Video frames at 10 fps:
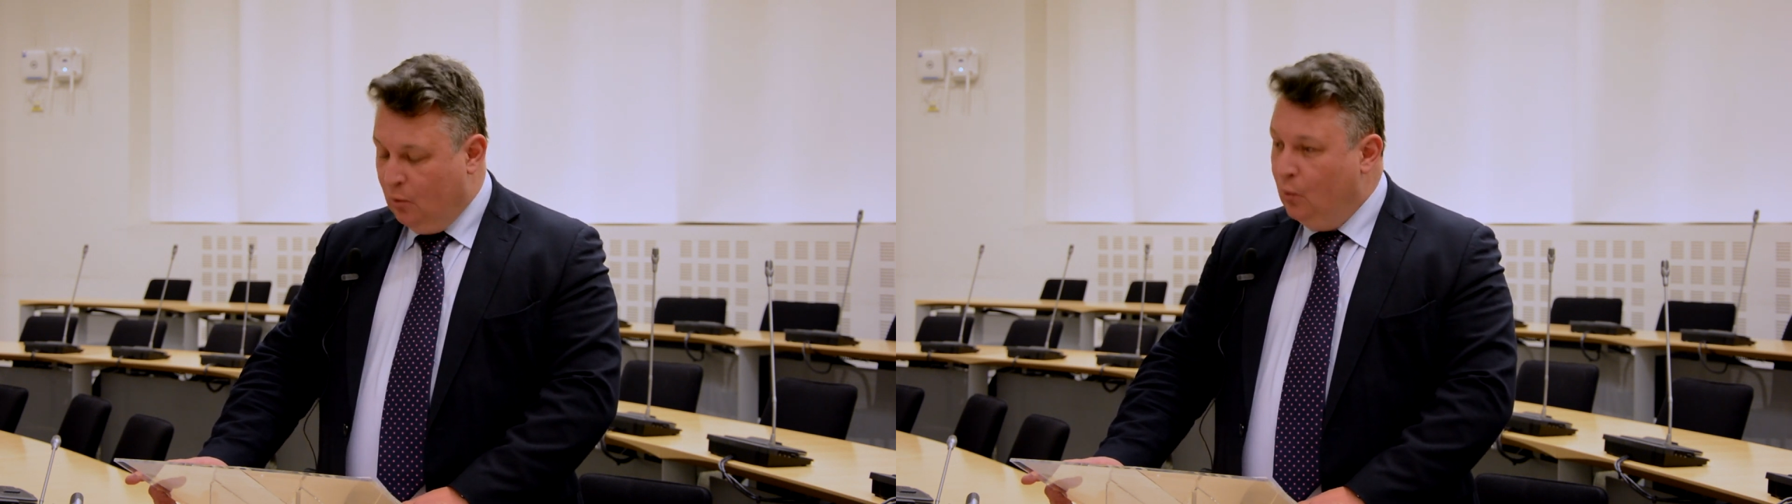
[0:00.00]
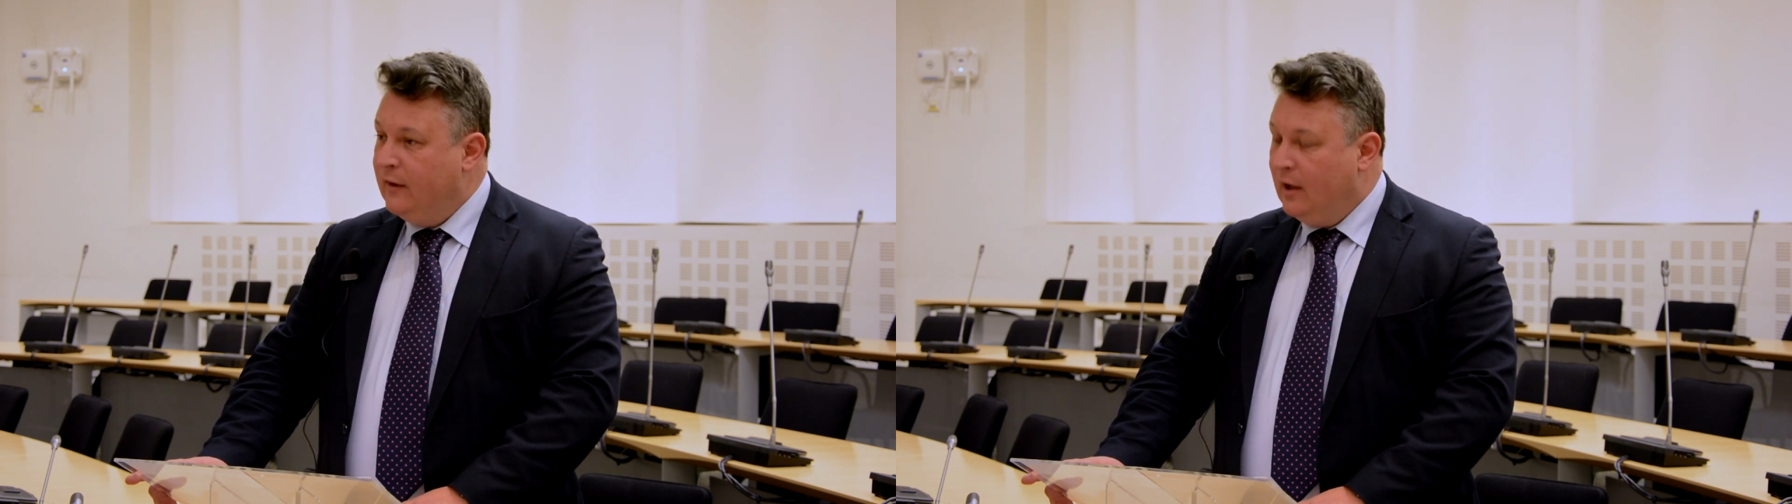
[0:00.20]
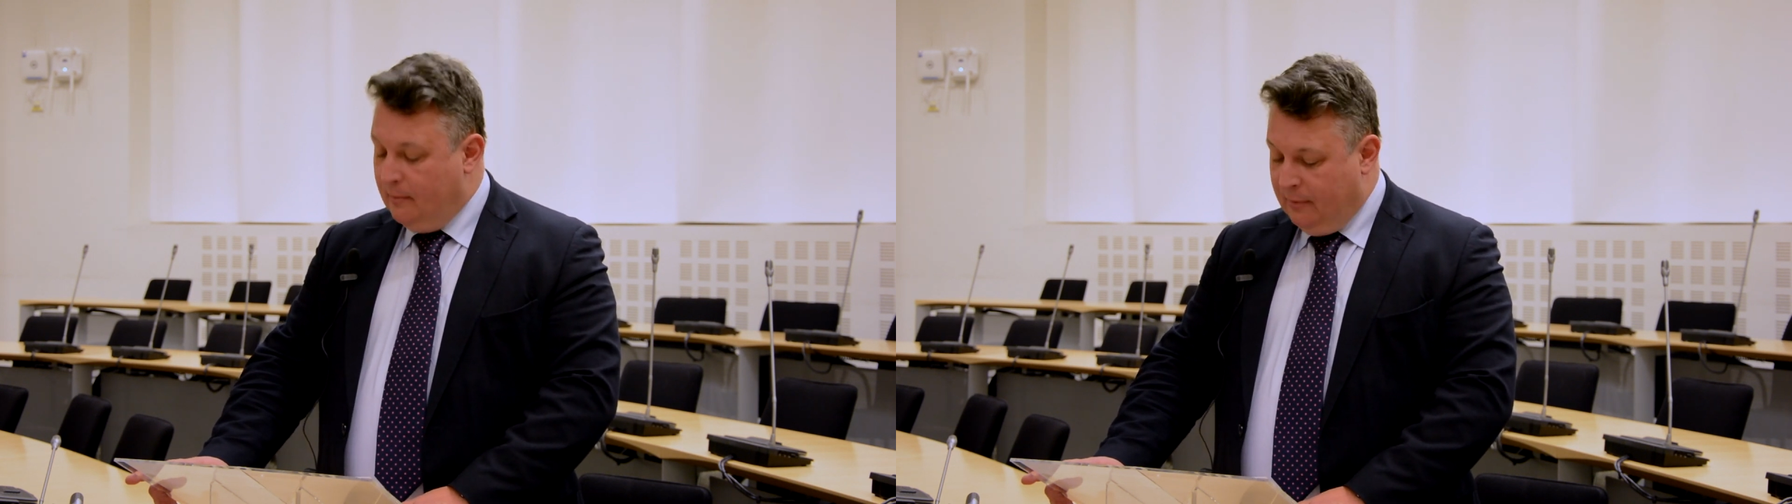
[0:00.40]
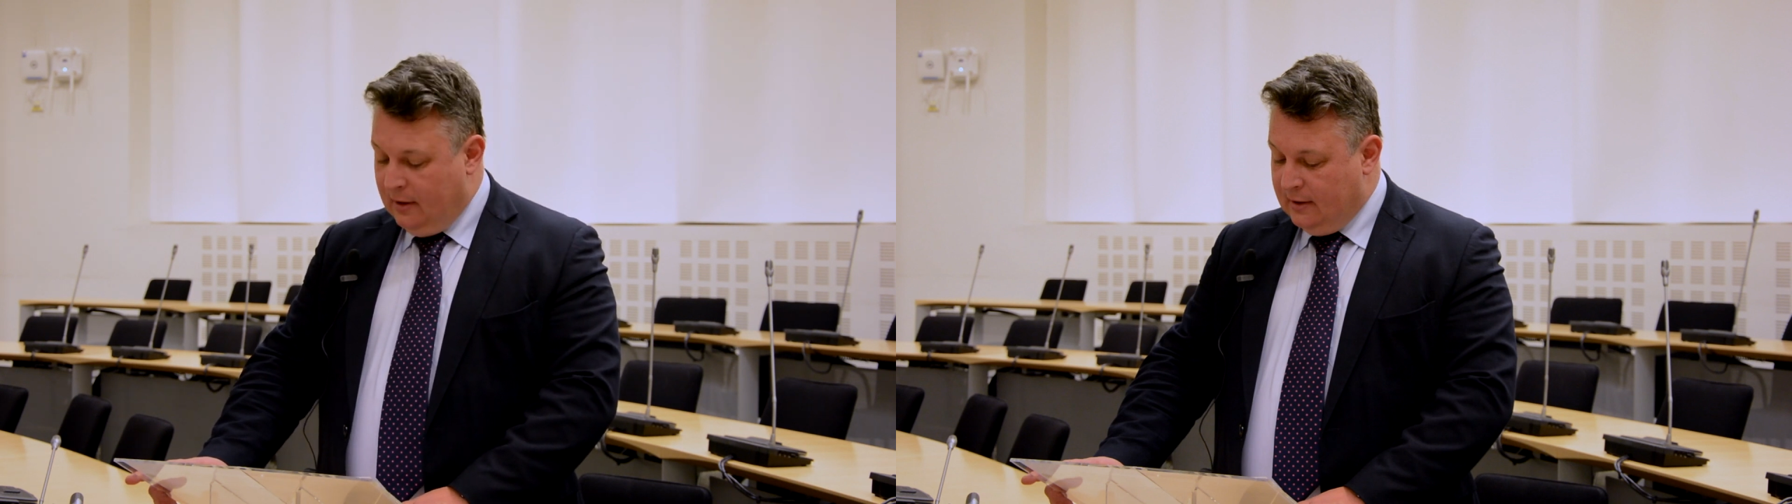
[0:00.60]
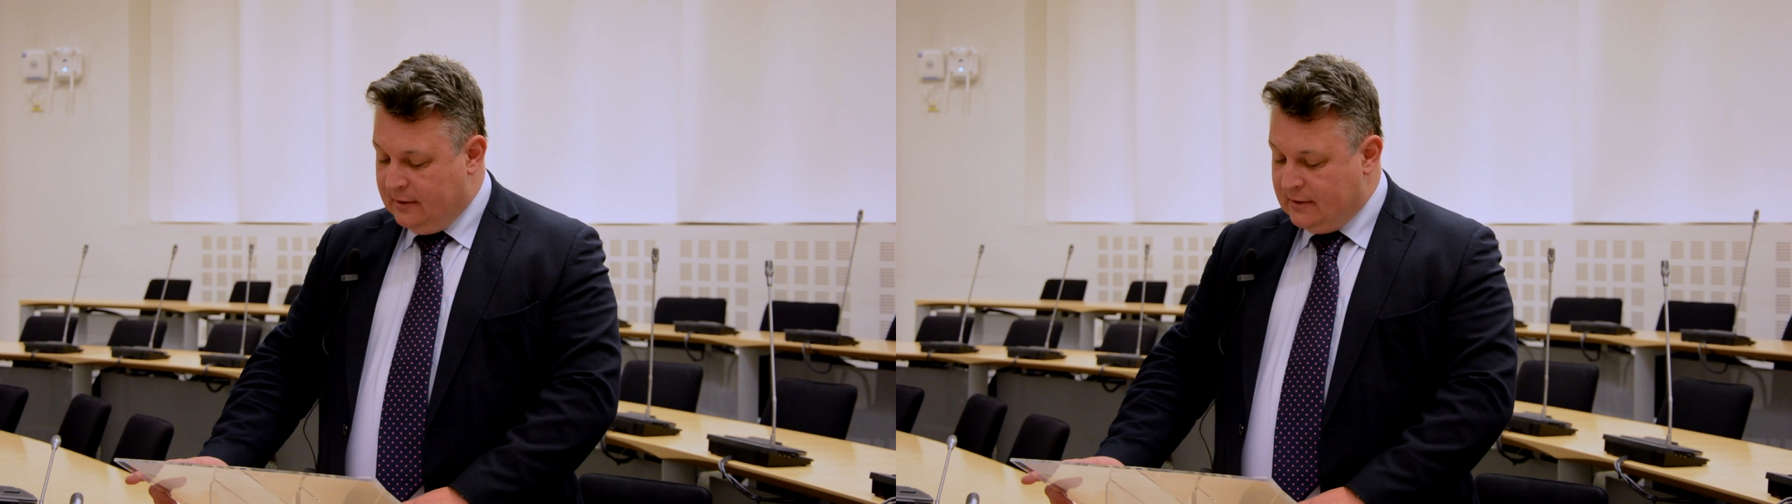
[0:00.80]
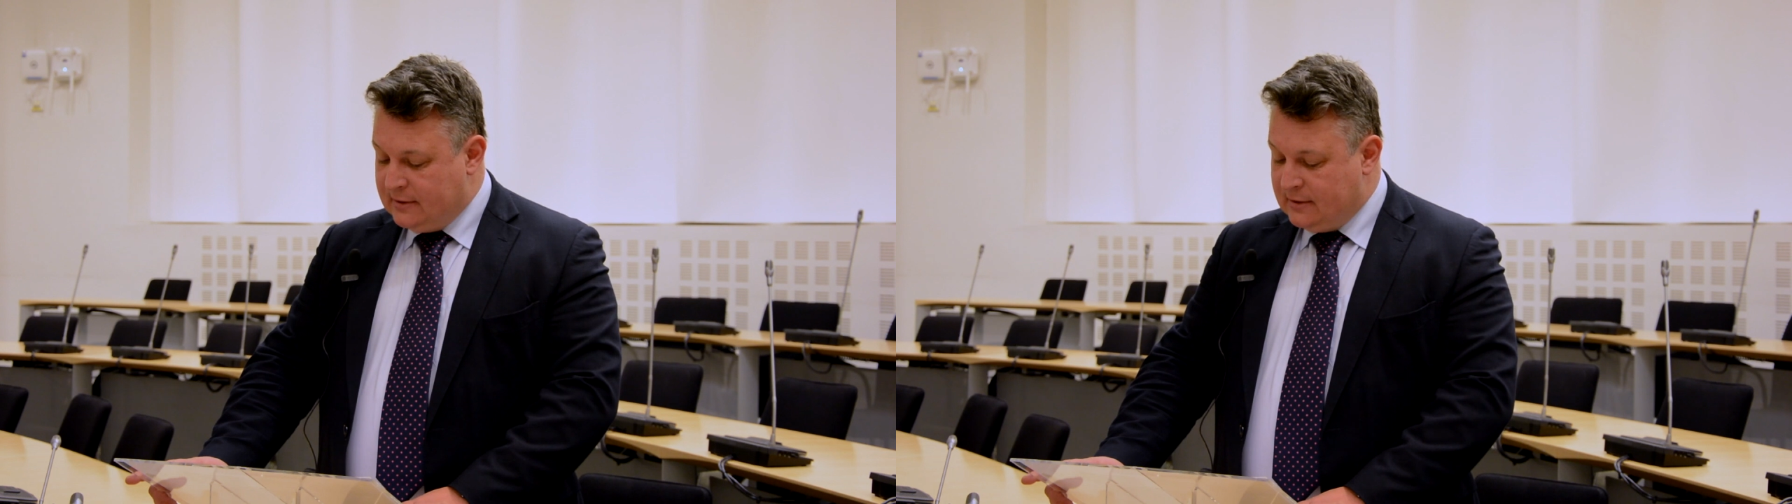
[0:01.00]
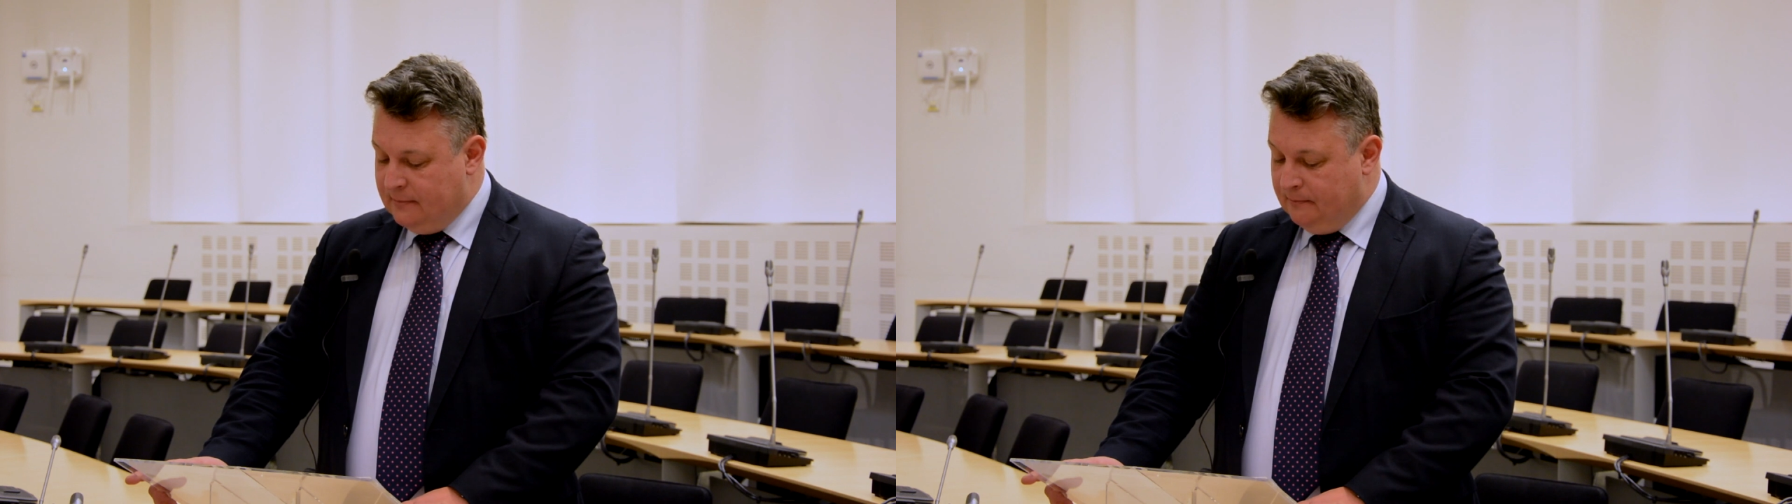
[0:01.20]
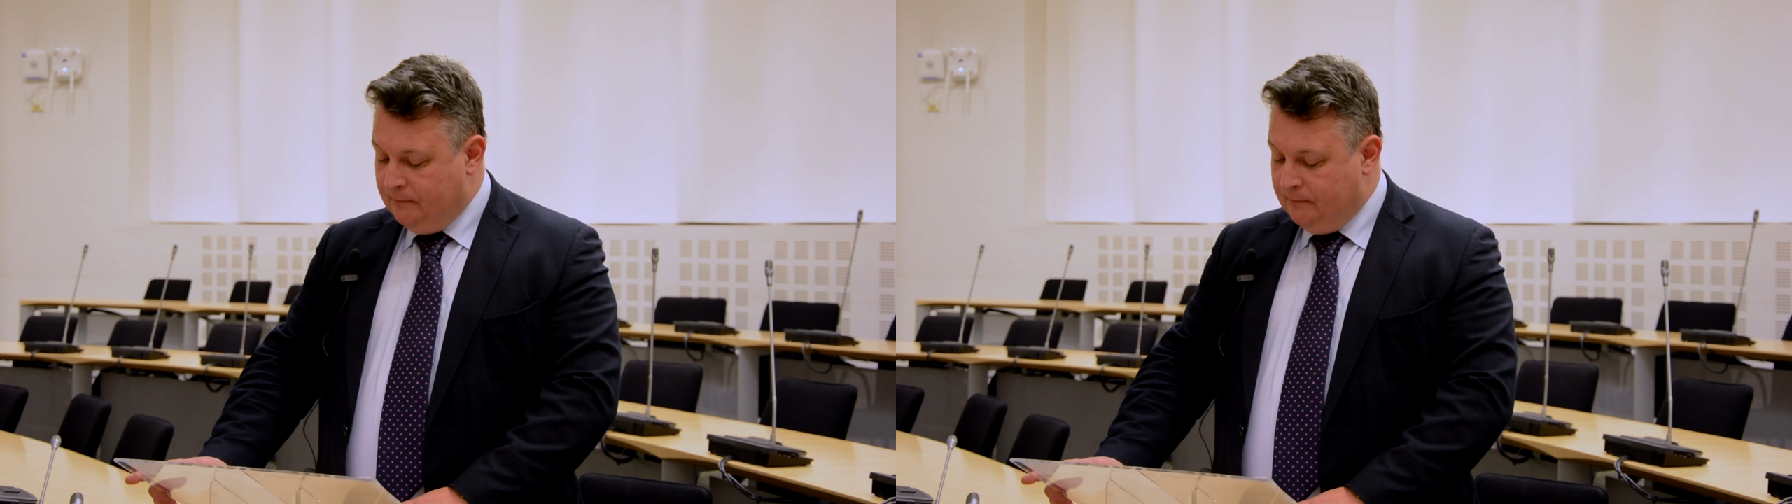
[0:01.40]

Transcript: with our partners,